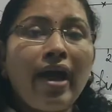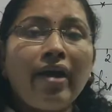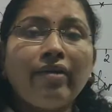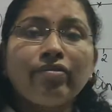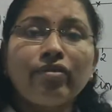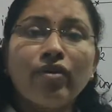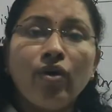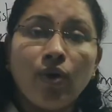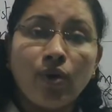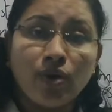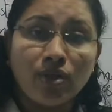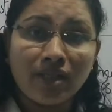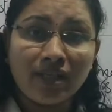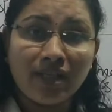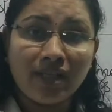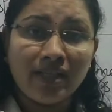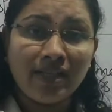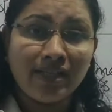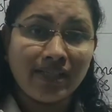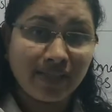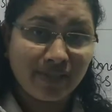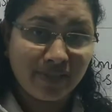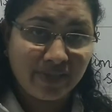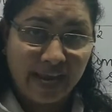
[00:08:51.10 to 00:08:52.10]
I have got a
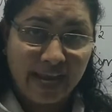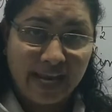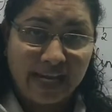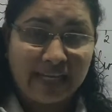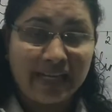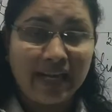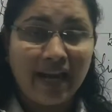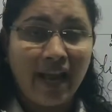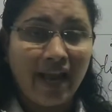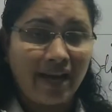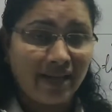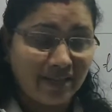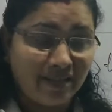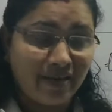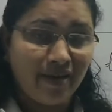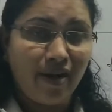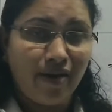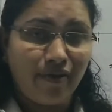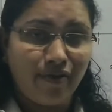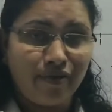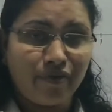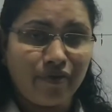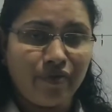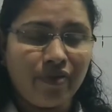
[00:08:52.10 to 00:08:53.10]
straight line
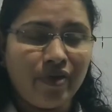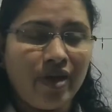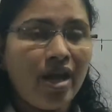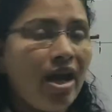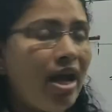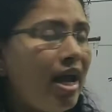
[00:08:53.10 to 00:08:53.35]
graph.